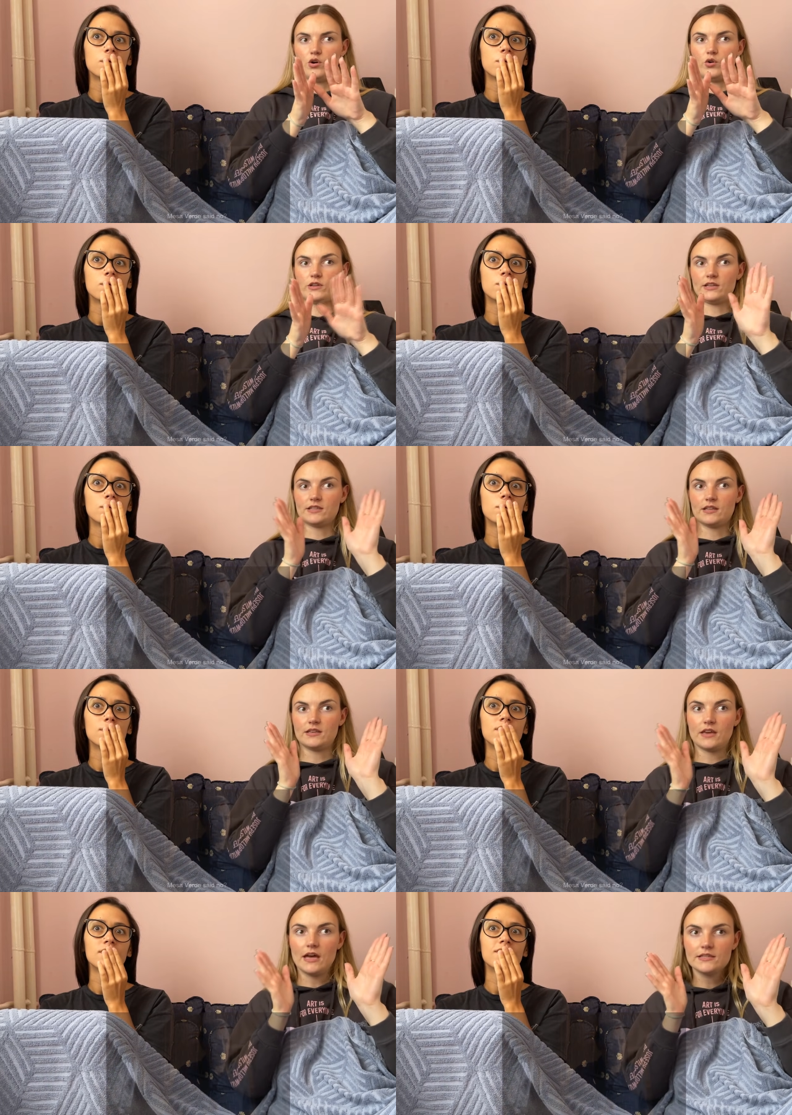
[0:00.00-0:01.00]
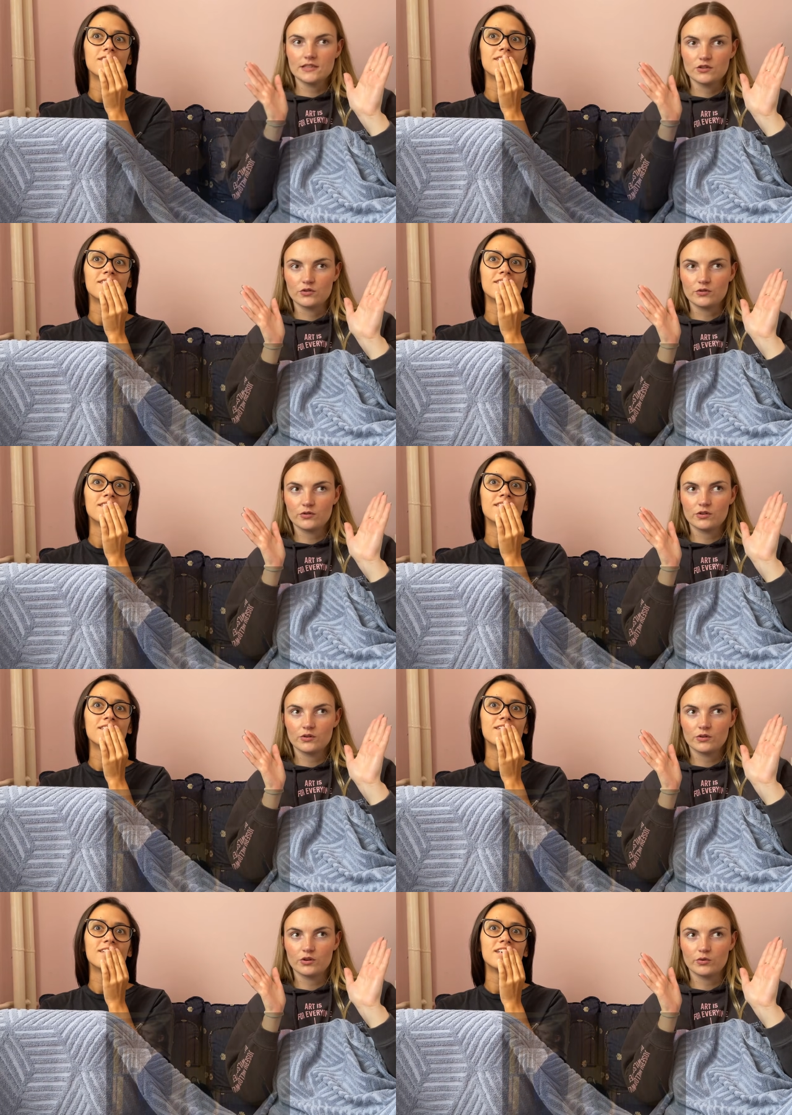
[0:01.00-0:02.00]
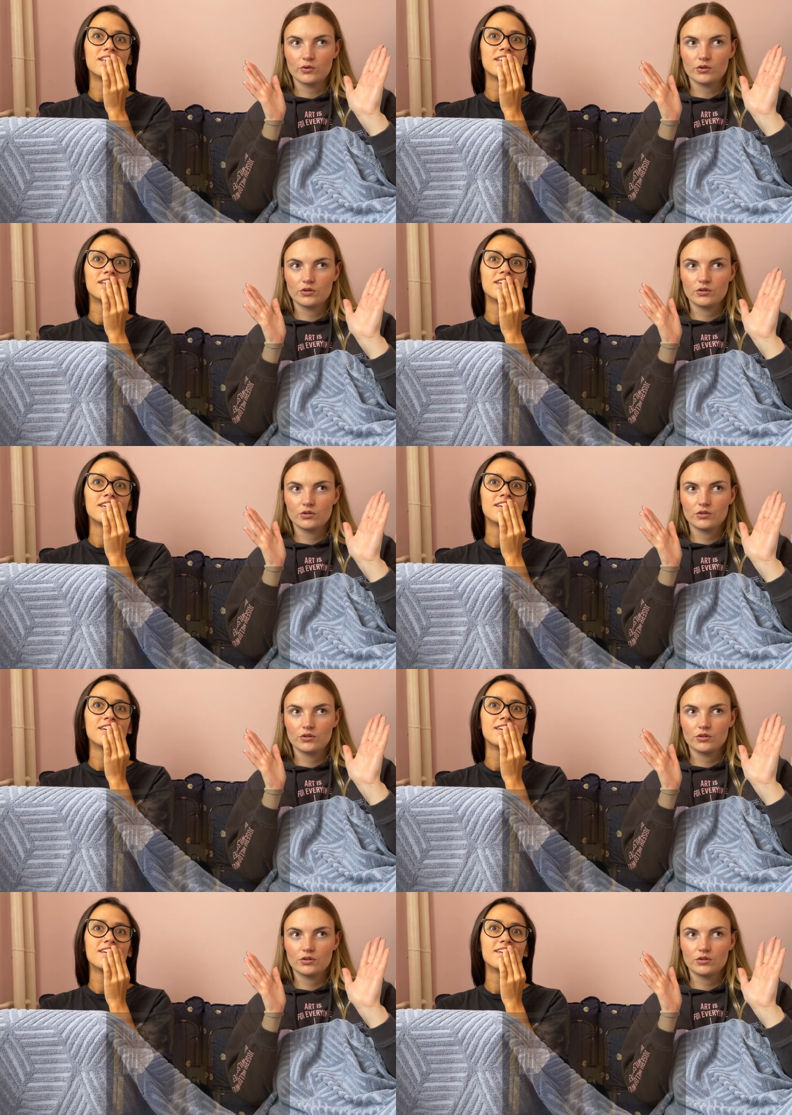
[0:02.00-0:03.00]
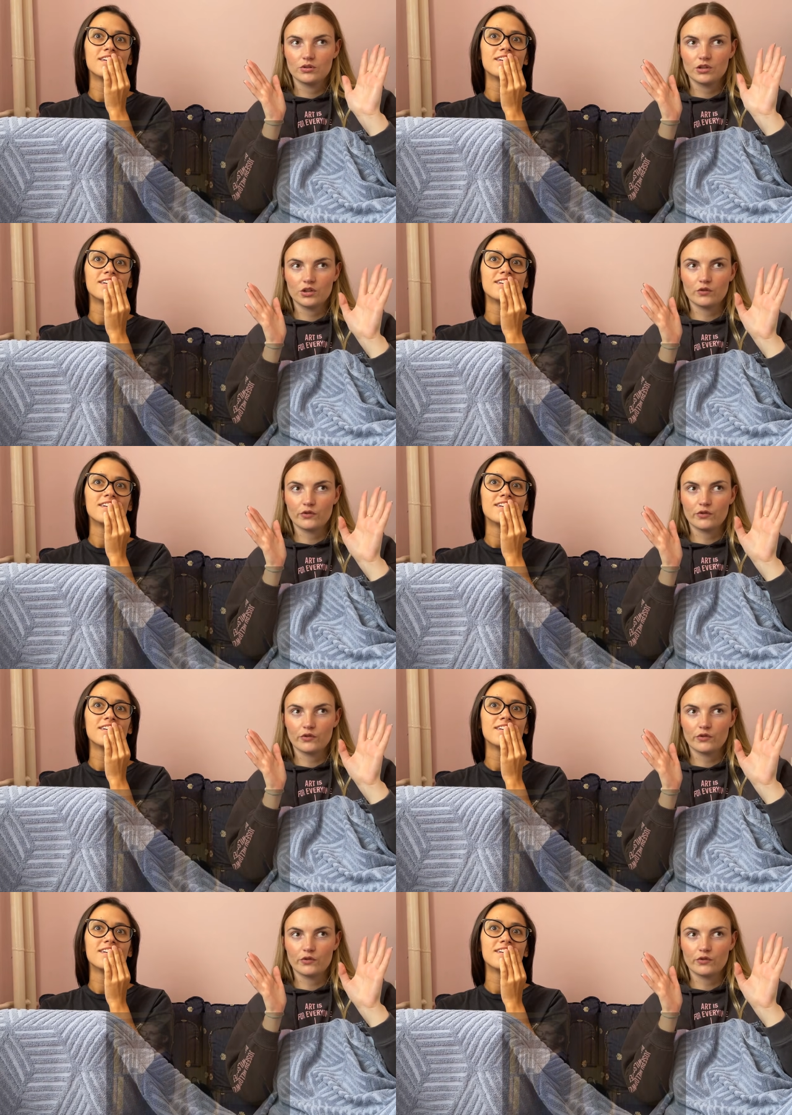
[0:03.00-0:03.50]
Speaker 1: Or they said yes, and you're you're, you know,